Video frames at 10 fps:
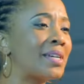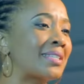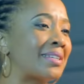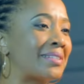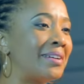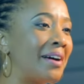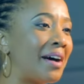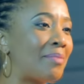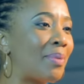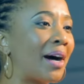always in
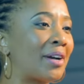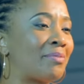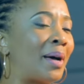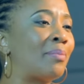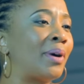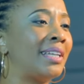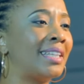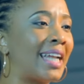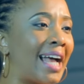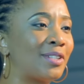a part of my body
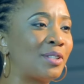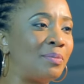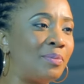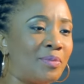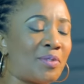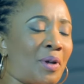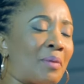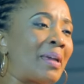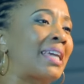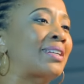that had to
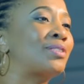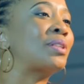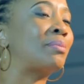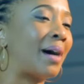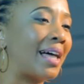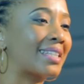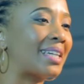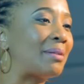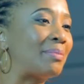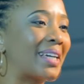not make it into the
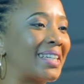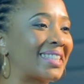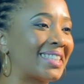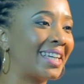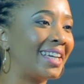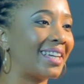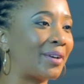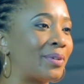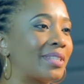bathtub because it